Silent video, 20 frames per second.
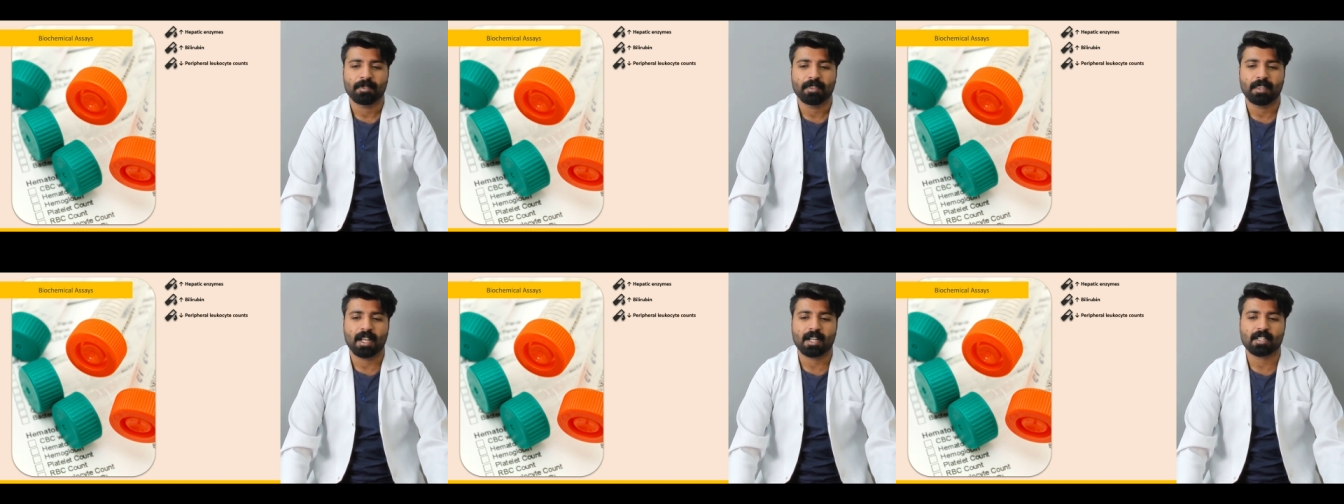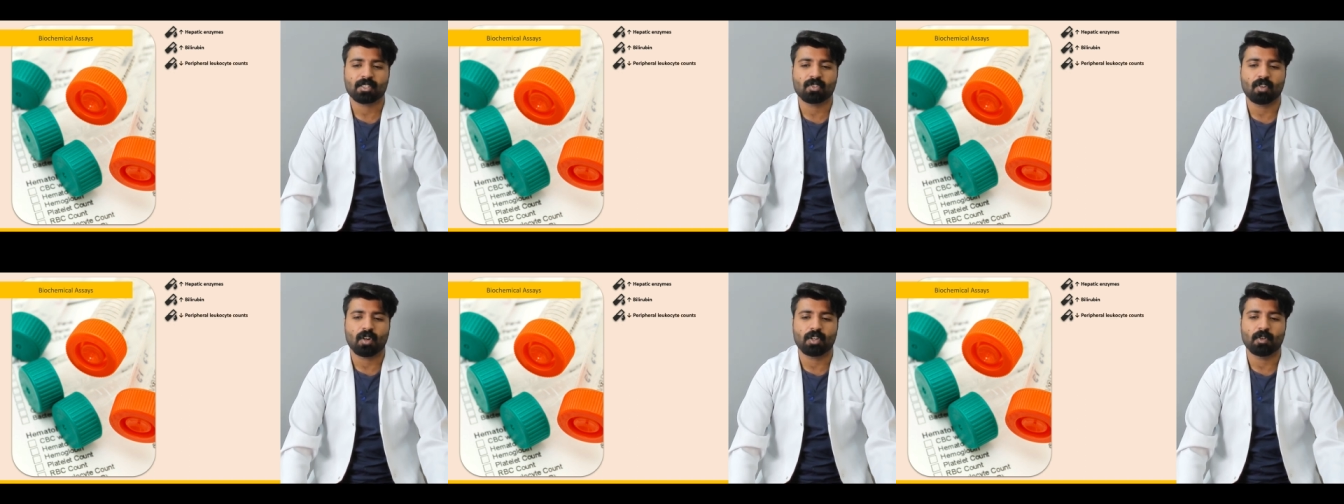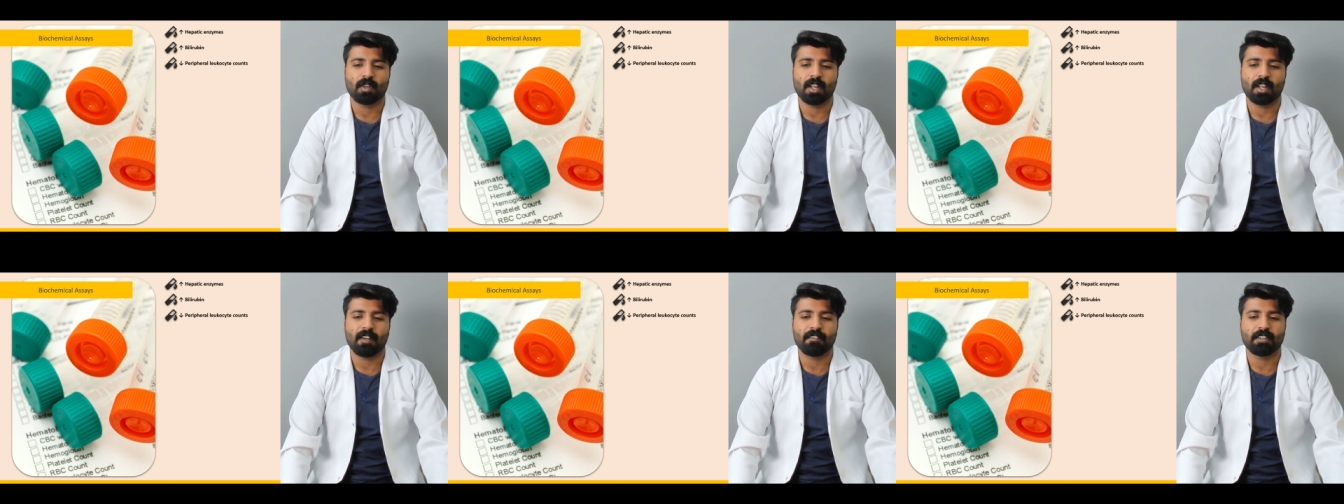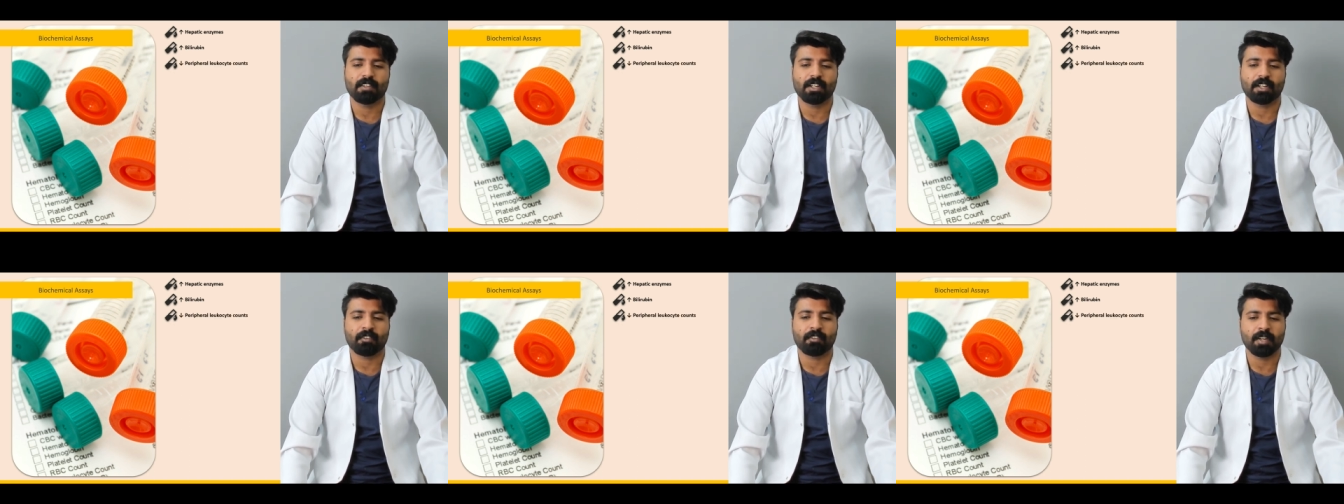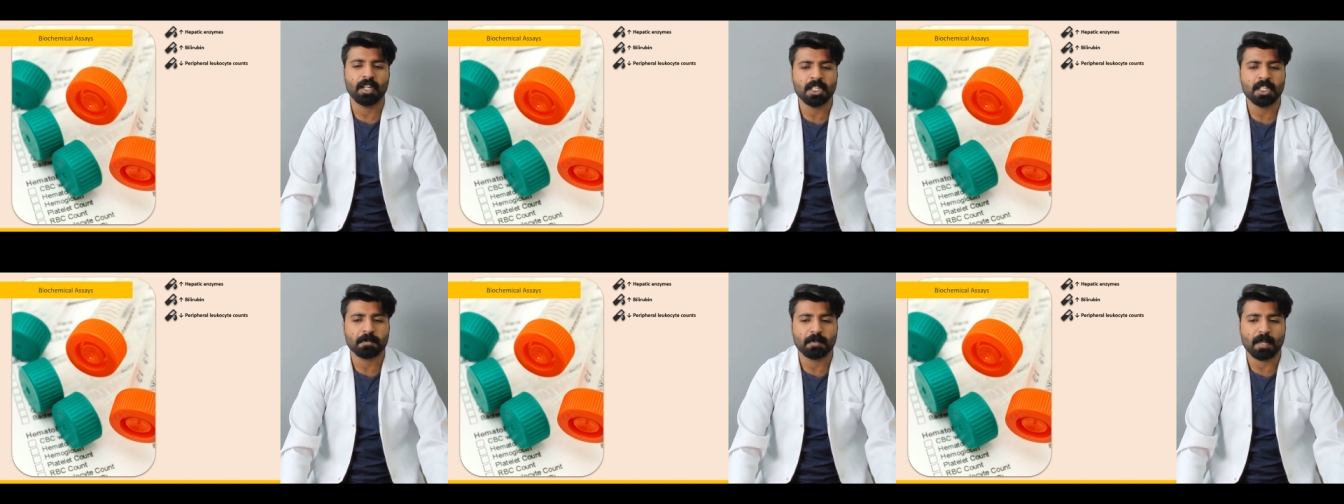Next on, you'll have
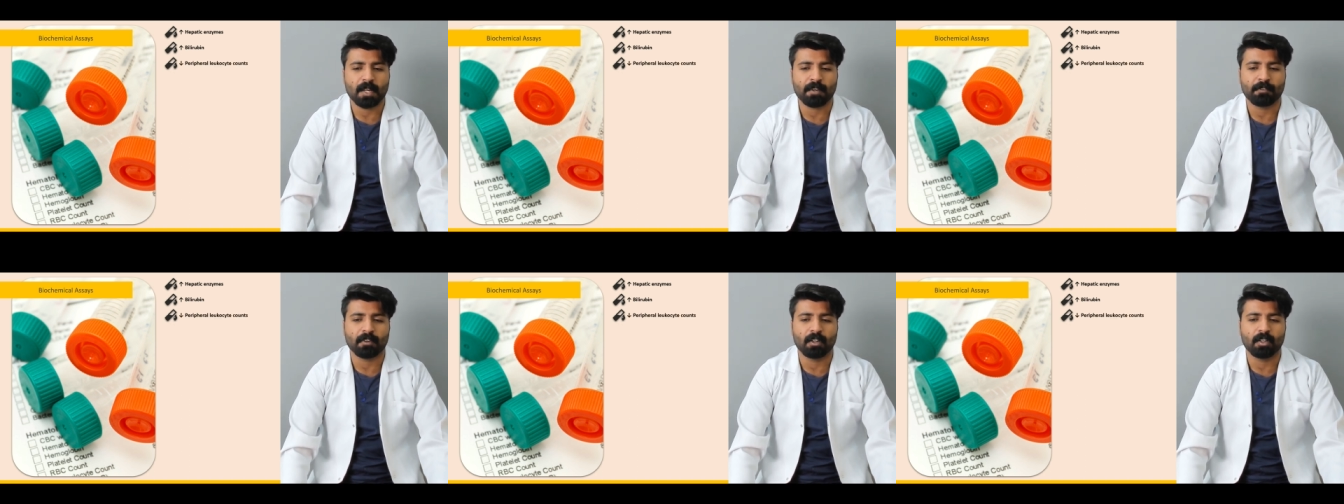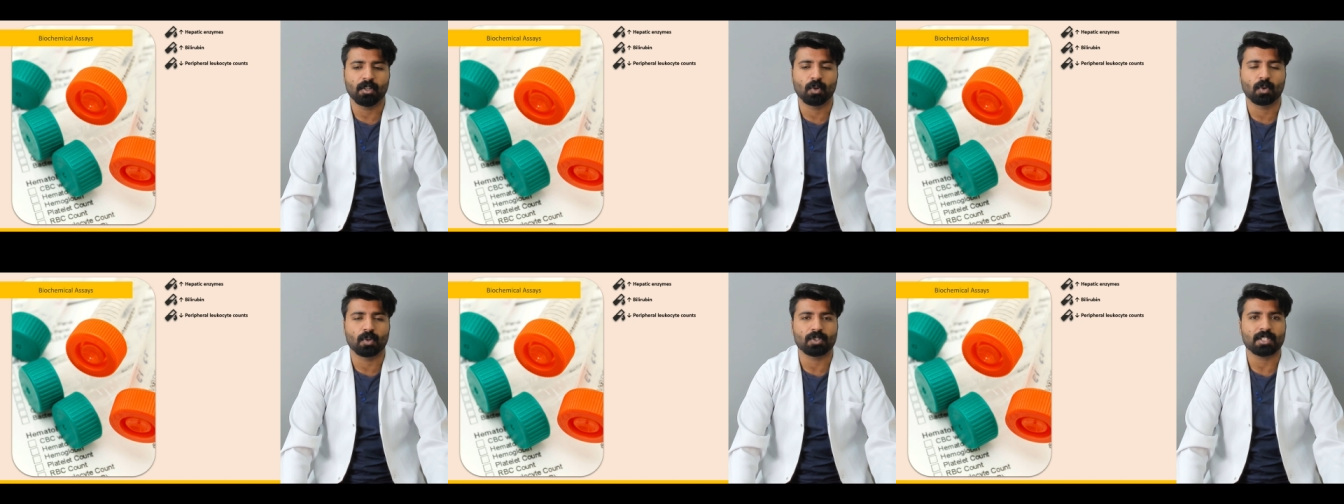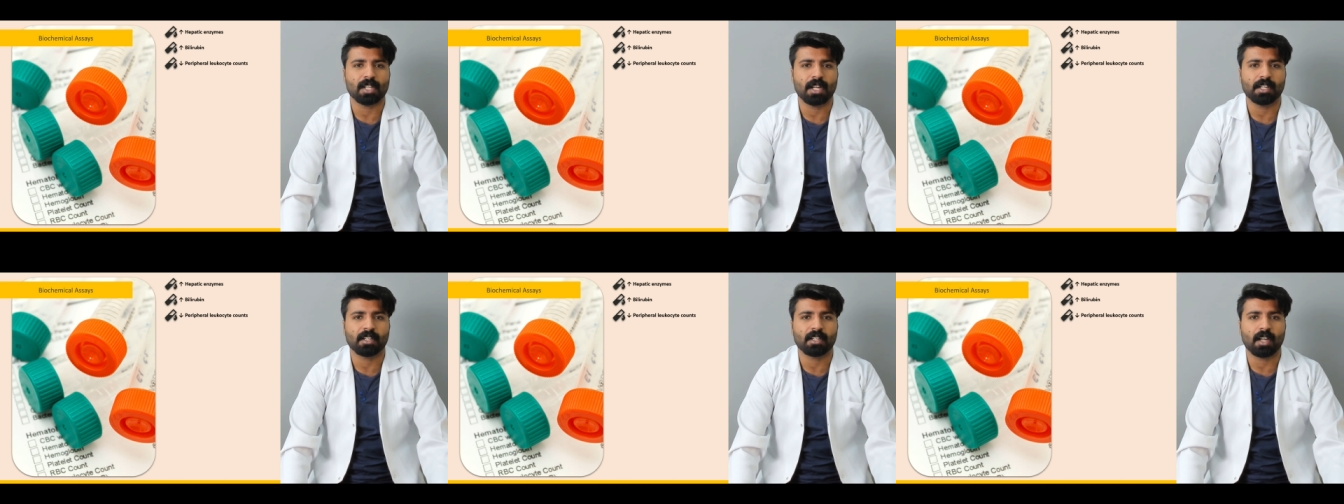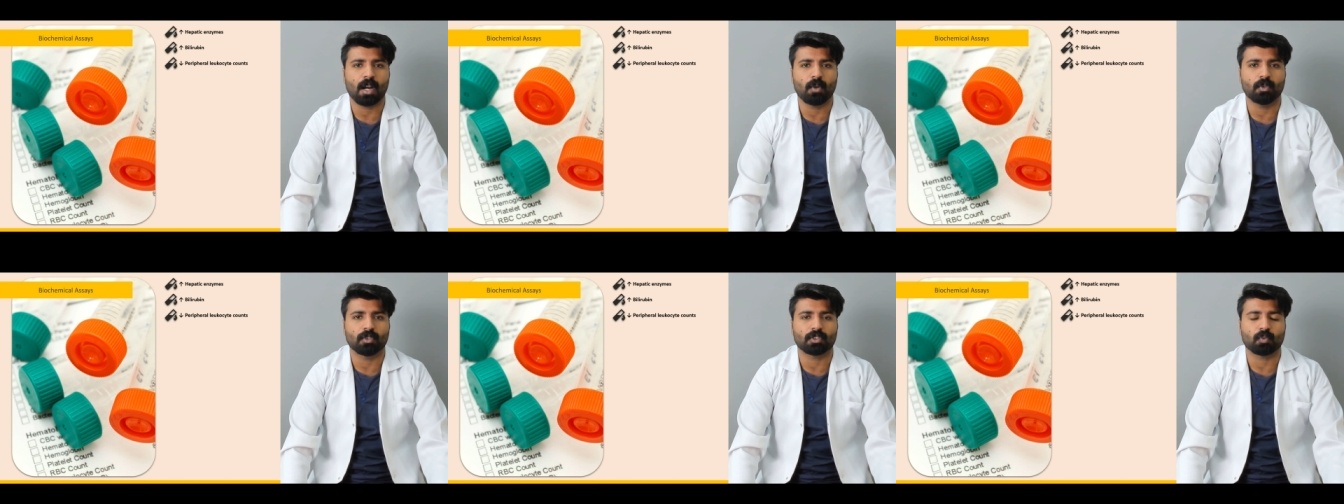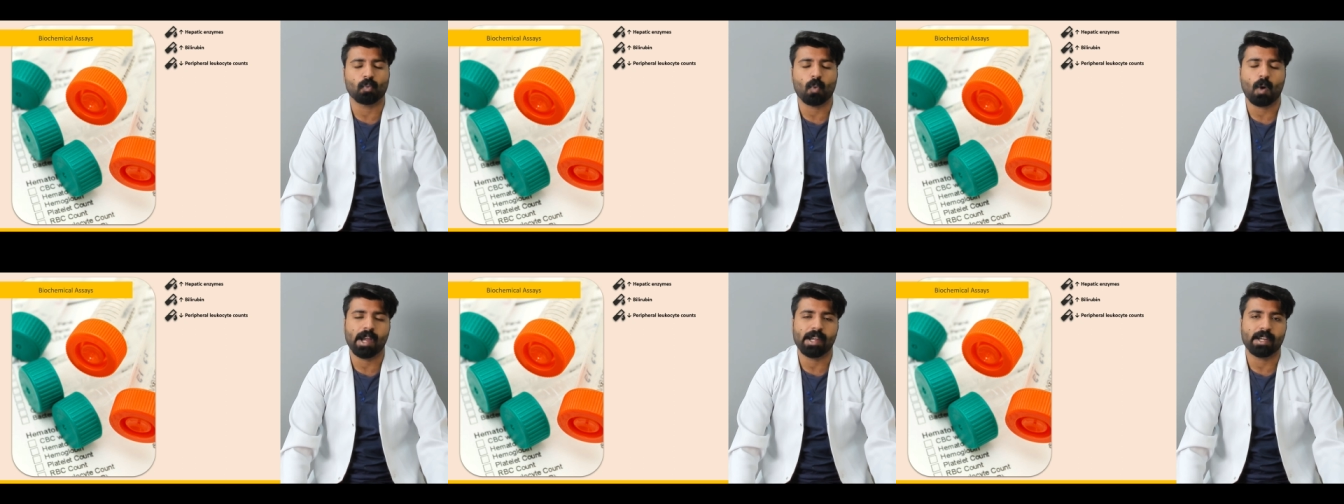decreased peripheral leukocyte counts.
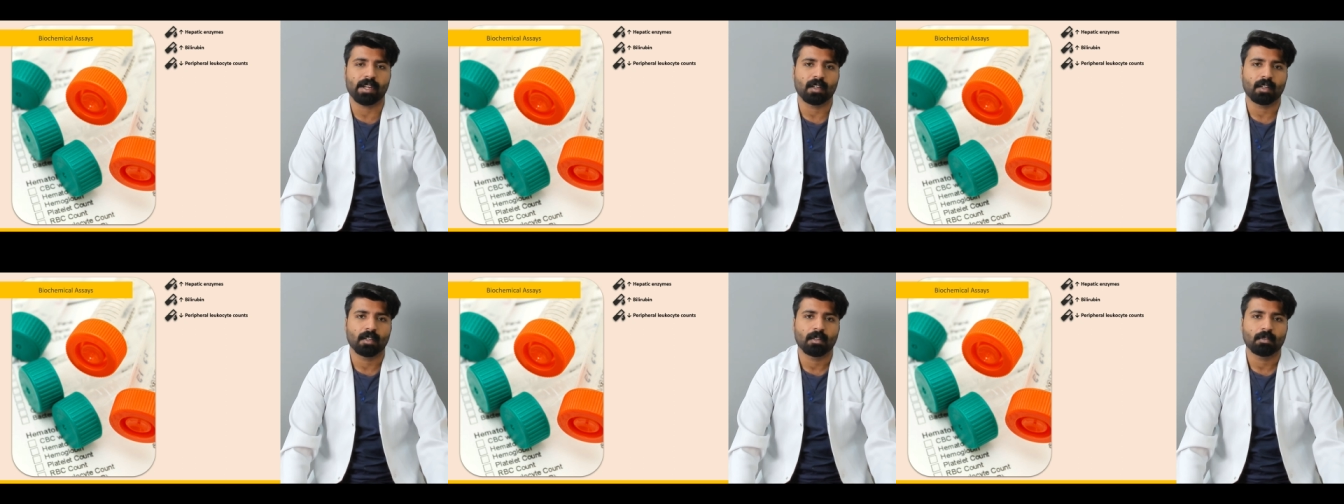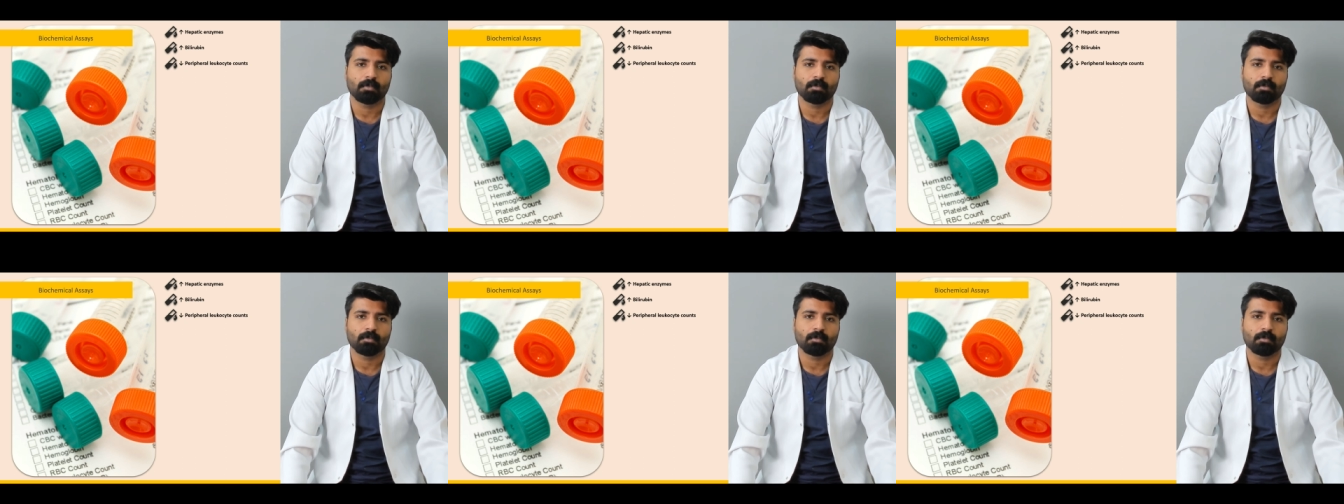Why?